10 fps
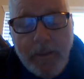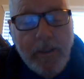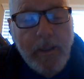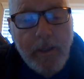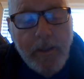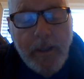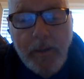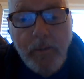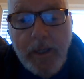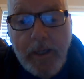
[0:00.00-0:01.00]
and uh, and
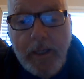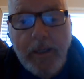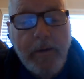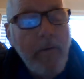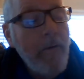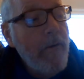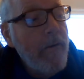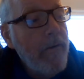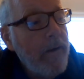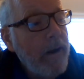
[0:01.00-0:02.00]
okay,
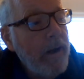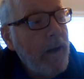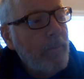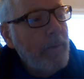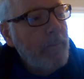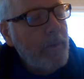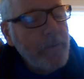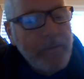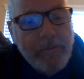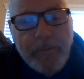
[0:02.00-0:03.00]
but
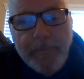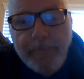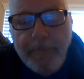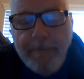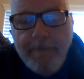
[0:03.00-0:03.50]
most of them,